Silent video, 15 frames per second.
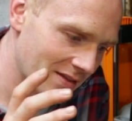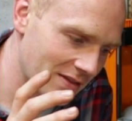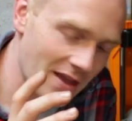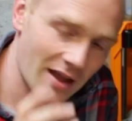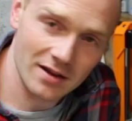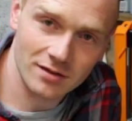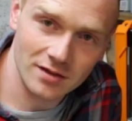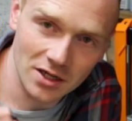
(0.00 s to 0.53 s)

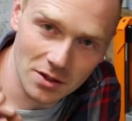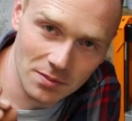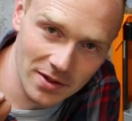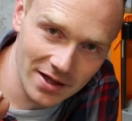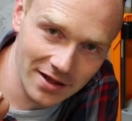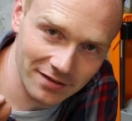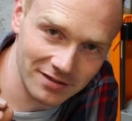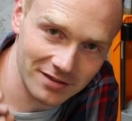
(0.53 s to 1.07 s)
that's going to
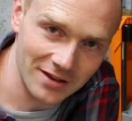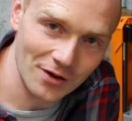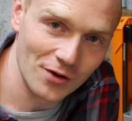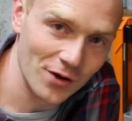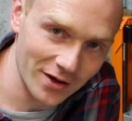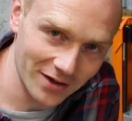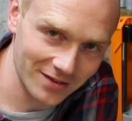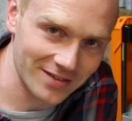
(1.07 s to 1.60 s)
be a
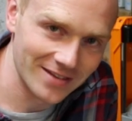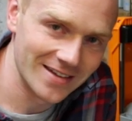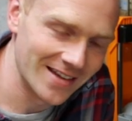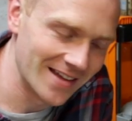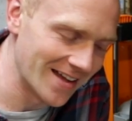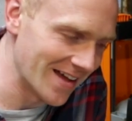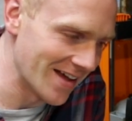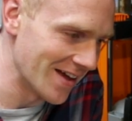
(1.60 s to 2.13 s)
serious
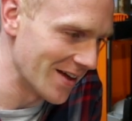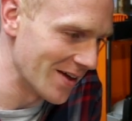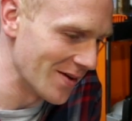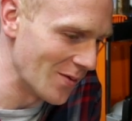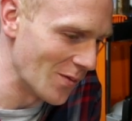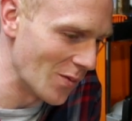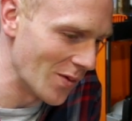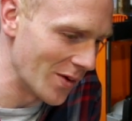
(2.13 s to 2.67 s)

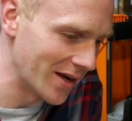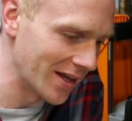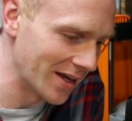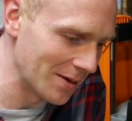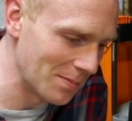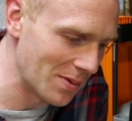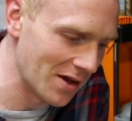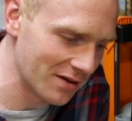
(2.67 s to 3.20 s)

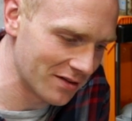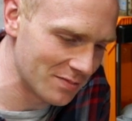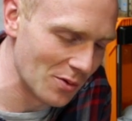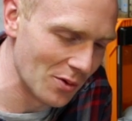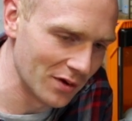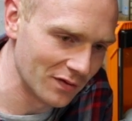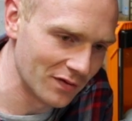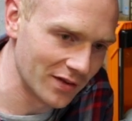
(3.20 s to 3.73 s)
winning plus
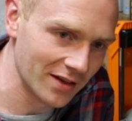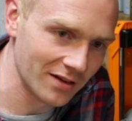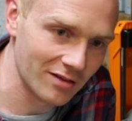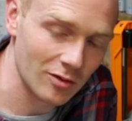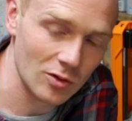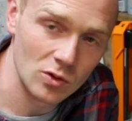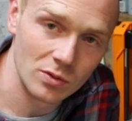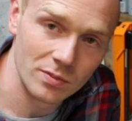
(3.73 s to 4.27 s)
point for
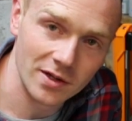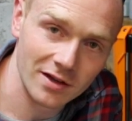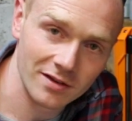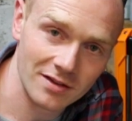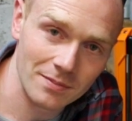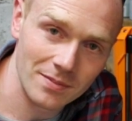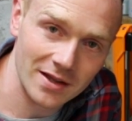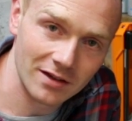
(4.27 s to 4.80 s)
this tool,
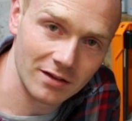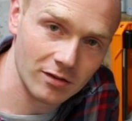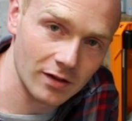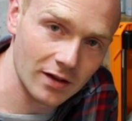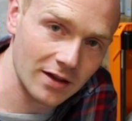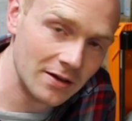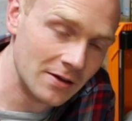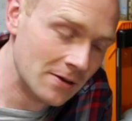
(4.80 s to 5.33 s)
because it means
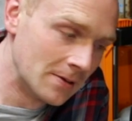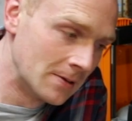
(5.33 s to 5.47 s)
that